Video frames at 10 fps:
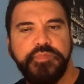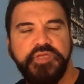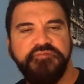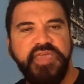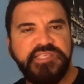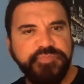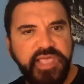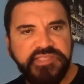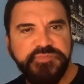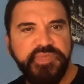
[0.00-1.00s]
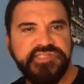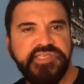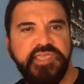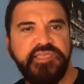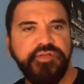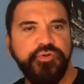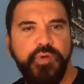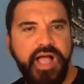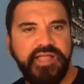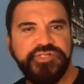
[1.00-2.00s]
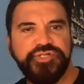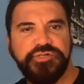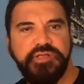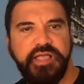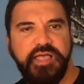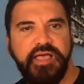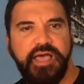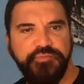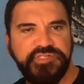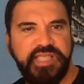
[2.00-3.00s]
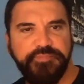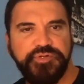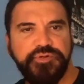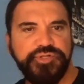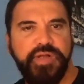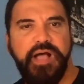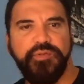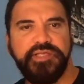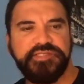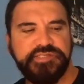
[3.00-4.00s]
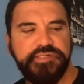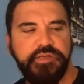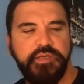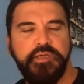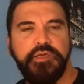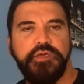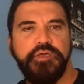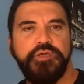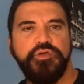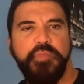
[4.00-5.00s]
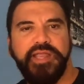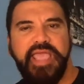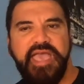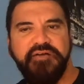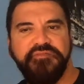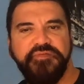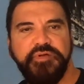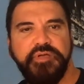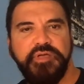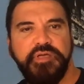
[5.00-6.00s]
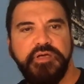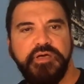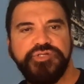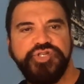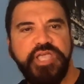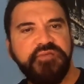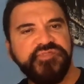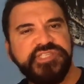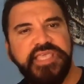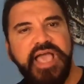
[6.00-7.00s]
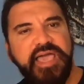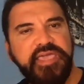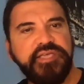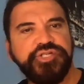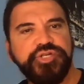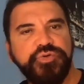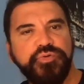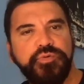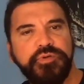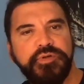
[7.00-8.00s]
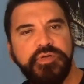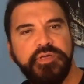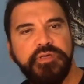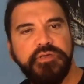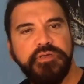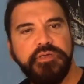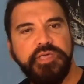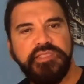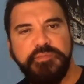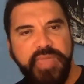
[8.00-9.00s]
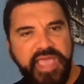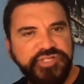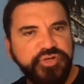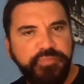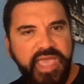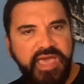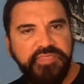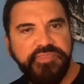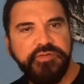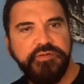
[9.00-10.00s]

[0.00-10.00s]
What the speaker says: faceplates missing in the garage on receptacles or outlets. You might have a GFCI issue in the master bath.